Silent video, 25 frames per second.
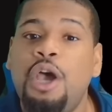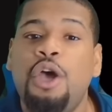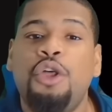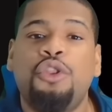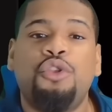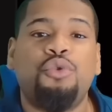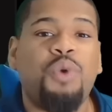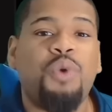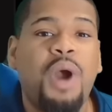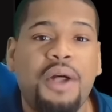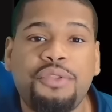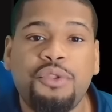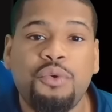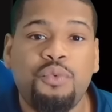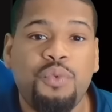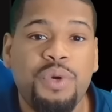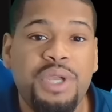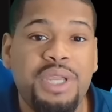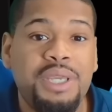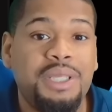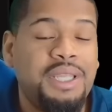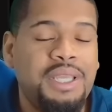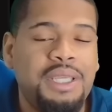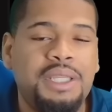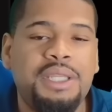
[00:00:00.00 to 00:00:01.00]
throughout the week
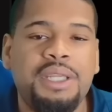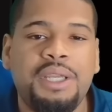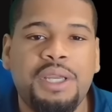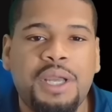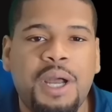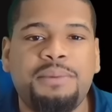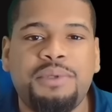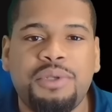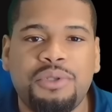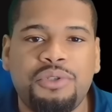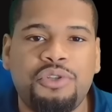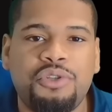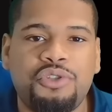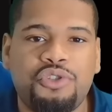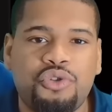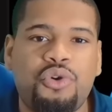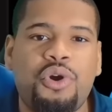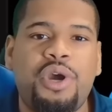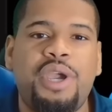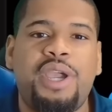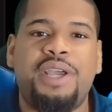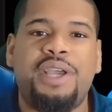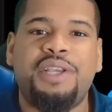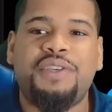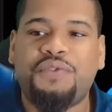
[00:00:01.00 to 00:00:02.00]
leading up to
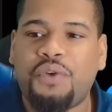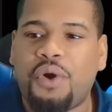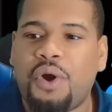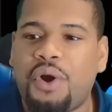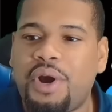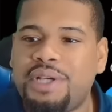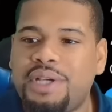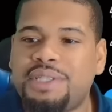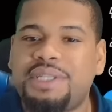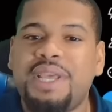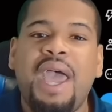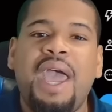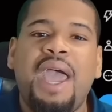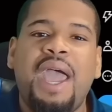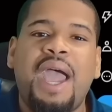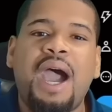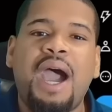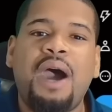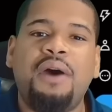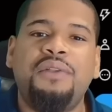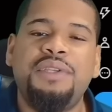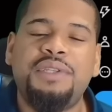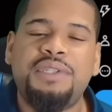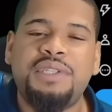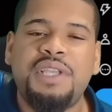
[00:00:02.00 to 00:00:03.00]
Detroit as far as how
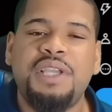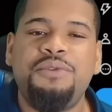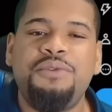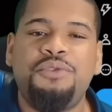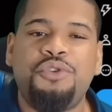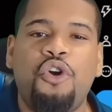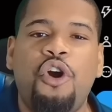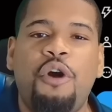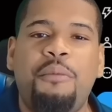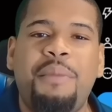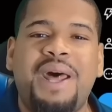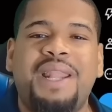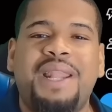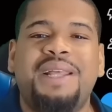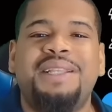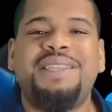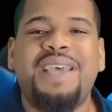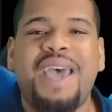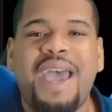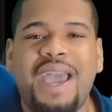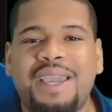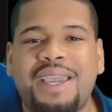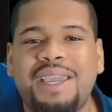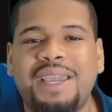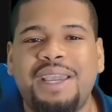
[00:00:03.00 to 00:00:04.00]
this team should go about
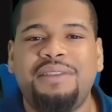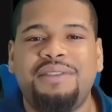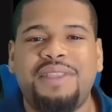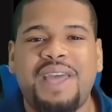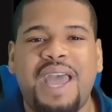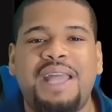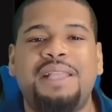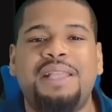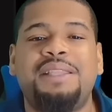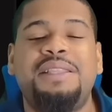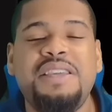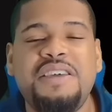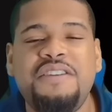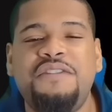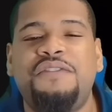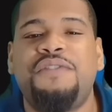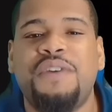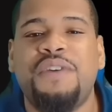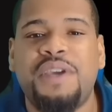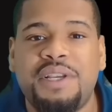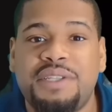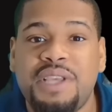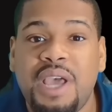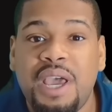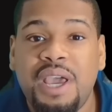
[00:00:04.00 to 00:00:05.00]
attacking that
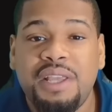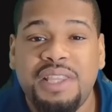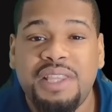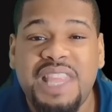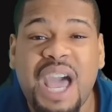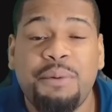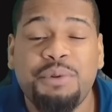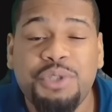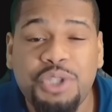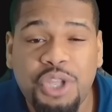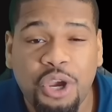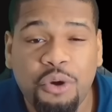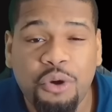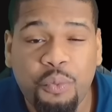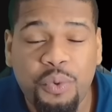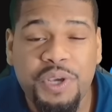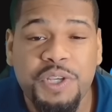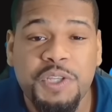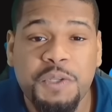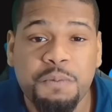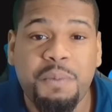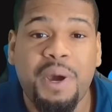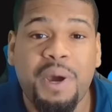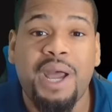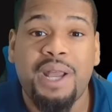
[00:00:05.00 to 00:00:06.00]
defense. That was their weak
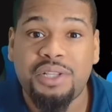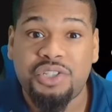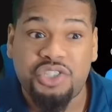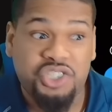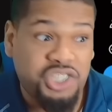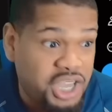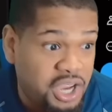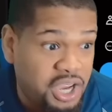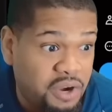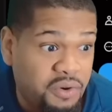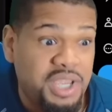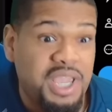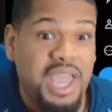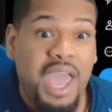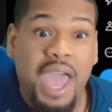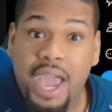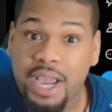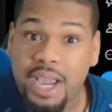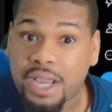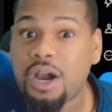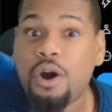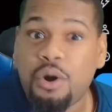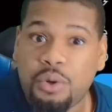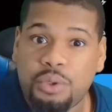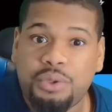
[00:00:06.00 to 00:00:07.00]
spot. Jerry
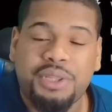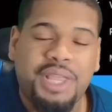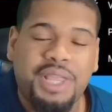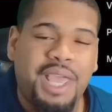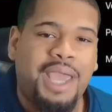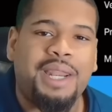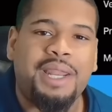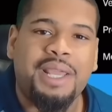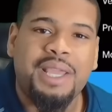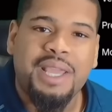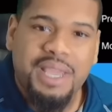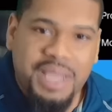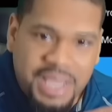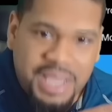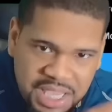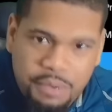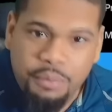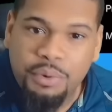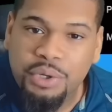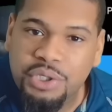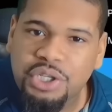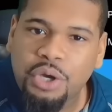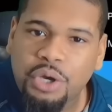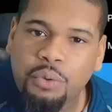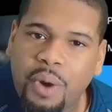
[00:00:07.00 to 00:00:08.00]
echoed that. He
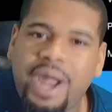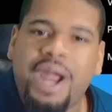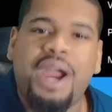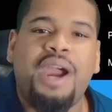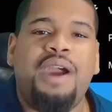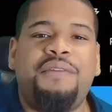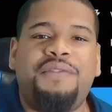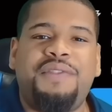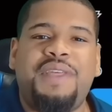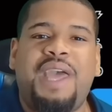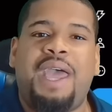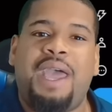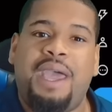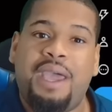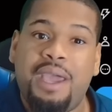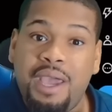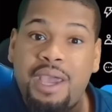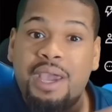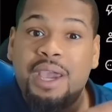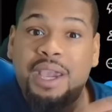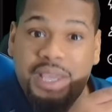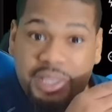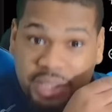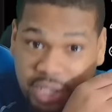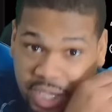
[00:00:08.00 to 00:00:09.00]
was aware of that.
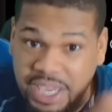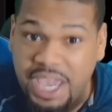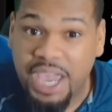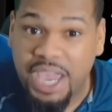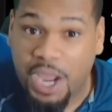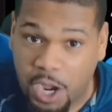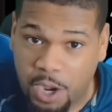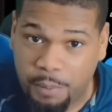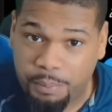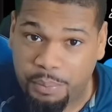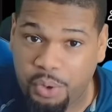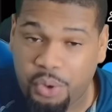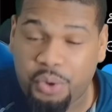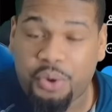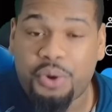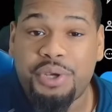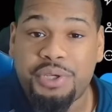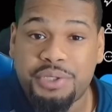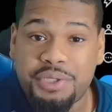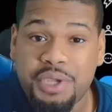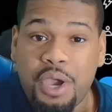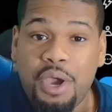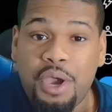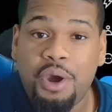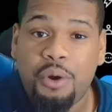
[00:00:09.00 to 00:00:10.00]
The Cowboys
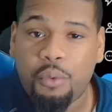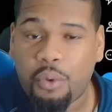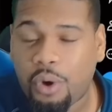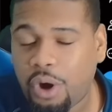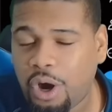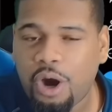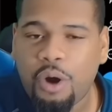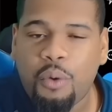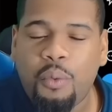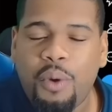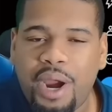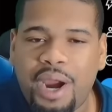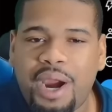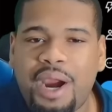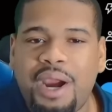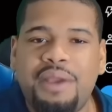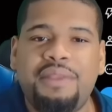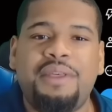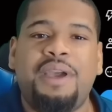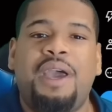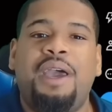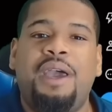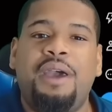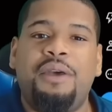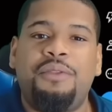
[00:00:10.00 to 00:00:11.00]
were aware of
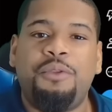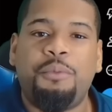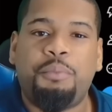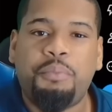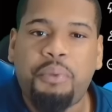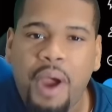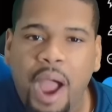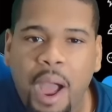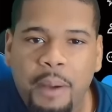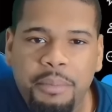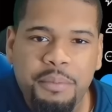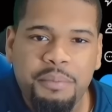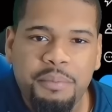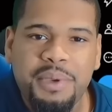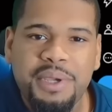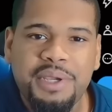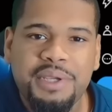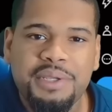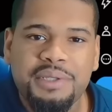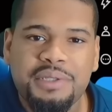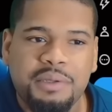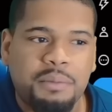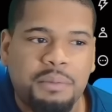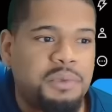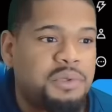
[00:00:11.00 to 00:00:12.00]
that. The problem
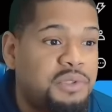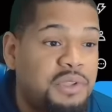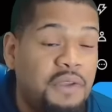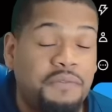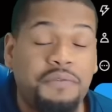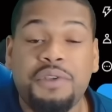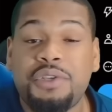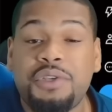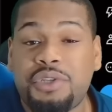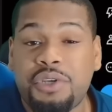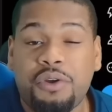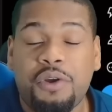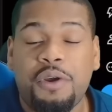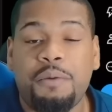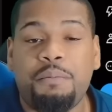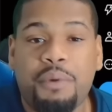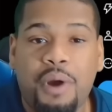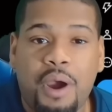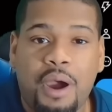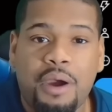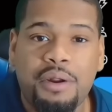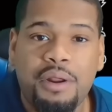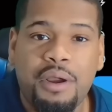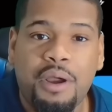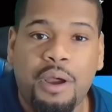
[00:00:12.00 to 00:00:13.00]
is some of the stuff that Jerry
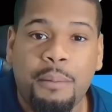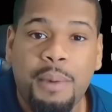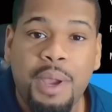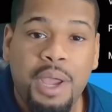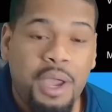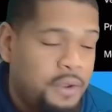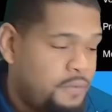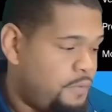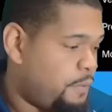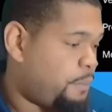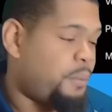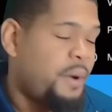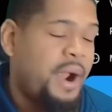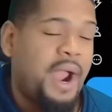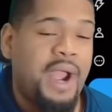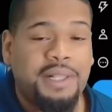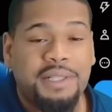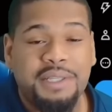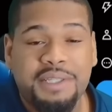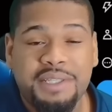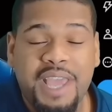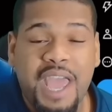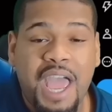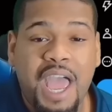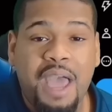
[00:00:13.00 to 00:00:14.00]
brought up. The
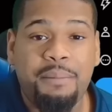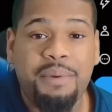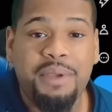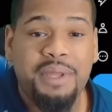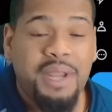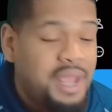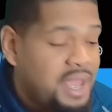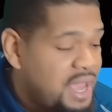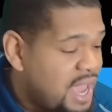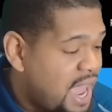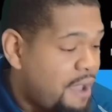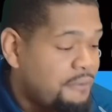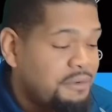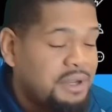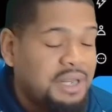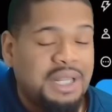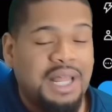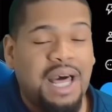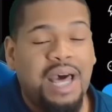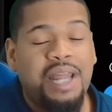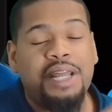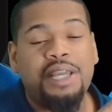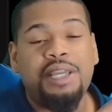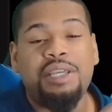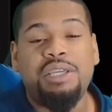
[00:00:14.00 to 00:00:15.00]
practice habit, having a
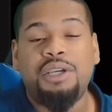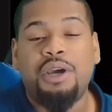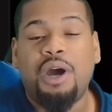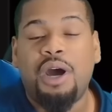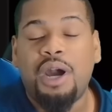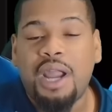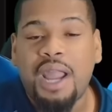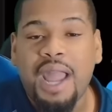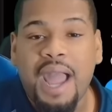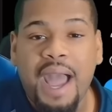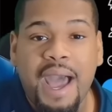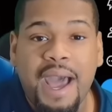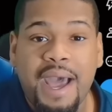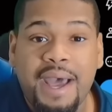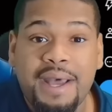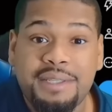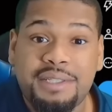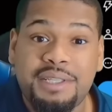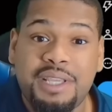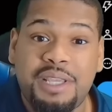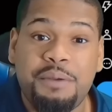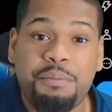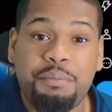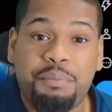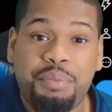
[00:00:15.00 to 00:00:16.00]
lot of young guys
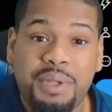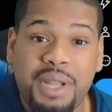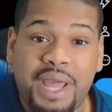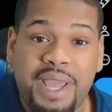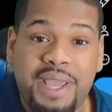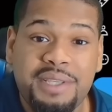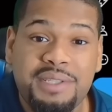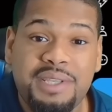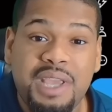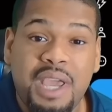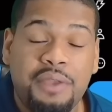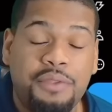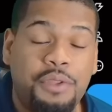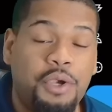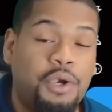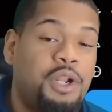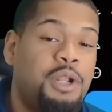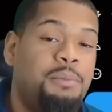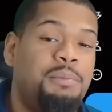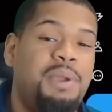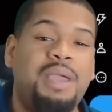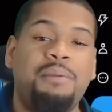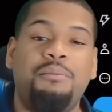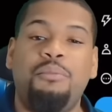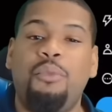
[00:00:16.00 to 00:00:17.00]
in place. They're going to
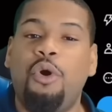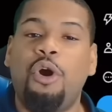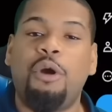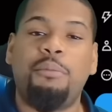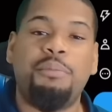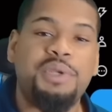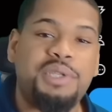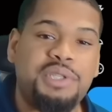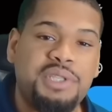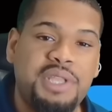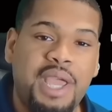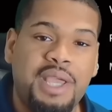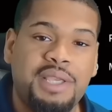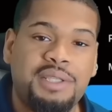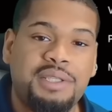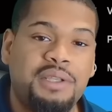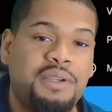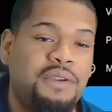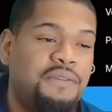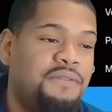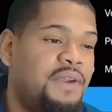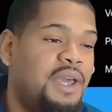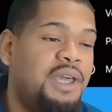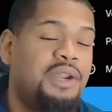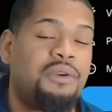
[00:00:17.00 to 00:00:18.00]
make more mistakes than a
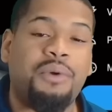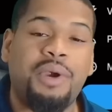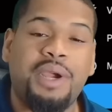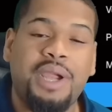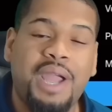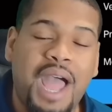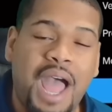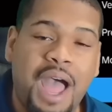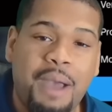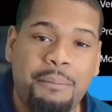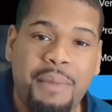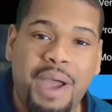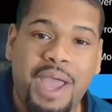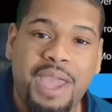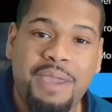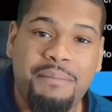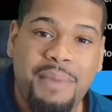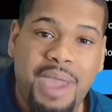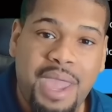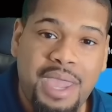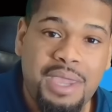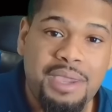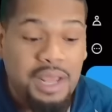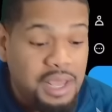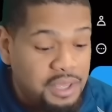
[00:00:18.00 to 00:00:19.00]
veteran guy might
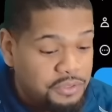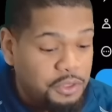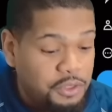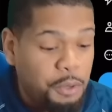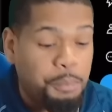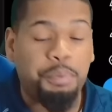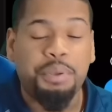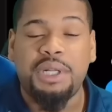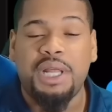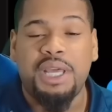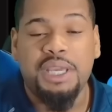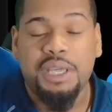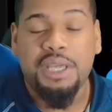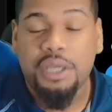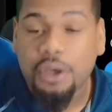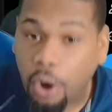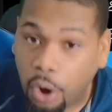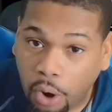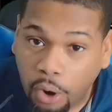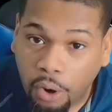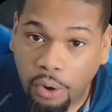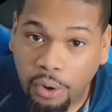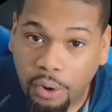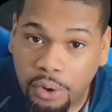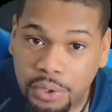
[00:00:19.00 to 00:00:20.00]
make. The play
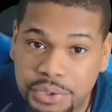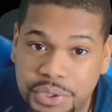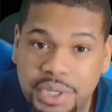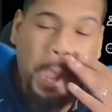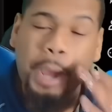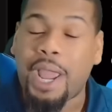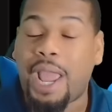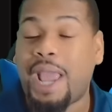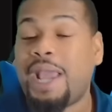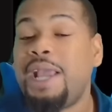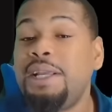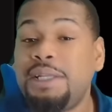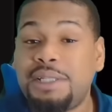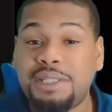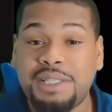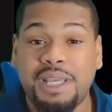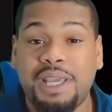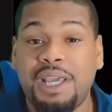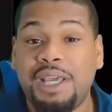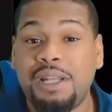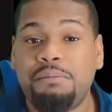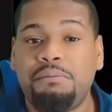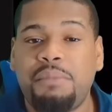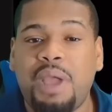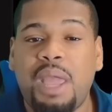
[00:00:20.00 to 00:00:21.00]
calls. And he
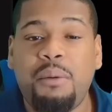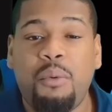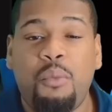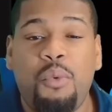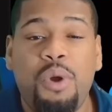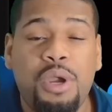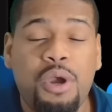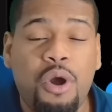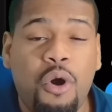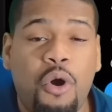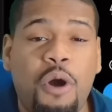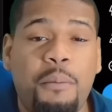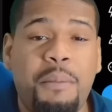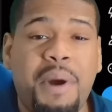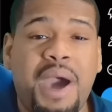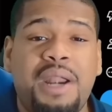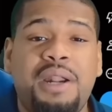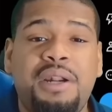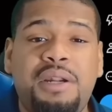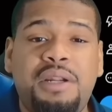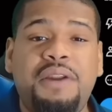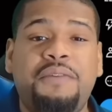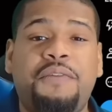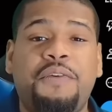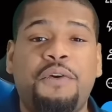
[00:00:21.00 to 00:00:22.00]
said, maybe we go about it
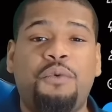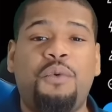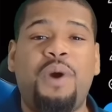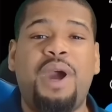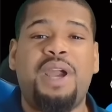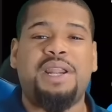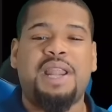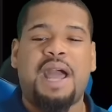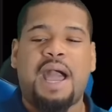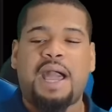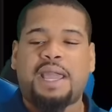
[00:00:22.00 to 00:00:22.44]
a different way. Now, I